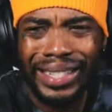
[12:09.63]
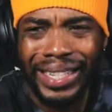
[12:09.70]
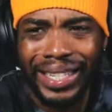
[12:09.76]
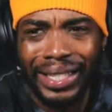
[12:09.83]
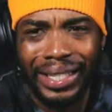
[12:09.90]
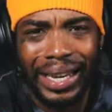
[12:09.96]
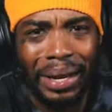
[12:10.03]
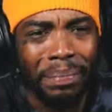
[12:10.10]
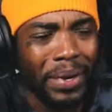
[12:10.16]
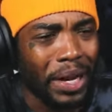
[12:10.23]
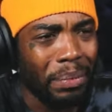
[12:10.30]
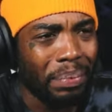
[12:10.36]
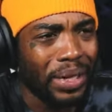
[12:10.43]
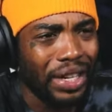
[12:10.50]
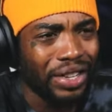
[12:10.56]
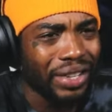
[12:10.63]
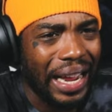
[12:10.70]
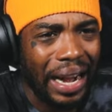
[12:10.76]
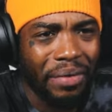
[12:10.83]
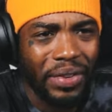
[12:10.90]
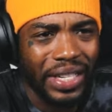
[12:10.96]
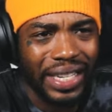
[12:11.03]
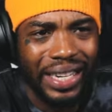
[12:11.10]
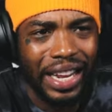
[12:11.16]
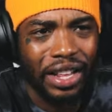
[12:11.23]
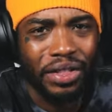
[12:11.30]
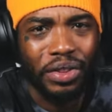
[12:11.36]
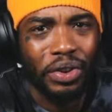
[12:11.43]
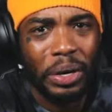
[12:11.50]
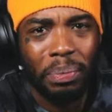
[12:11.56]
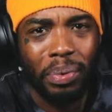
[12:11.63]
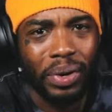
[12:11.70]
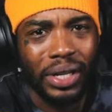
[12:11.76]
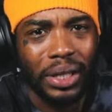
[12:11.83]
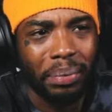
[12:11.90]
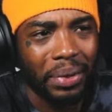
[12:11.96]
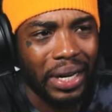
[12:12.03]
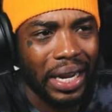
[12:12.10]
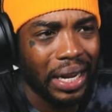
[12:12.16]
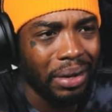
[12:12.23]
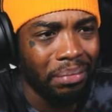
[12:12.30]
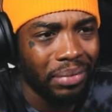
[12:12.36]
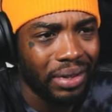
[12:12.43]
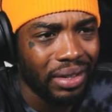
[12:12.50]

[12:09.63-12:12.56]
six NBA players averaging like 30 points per game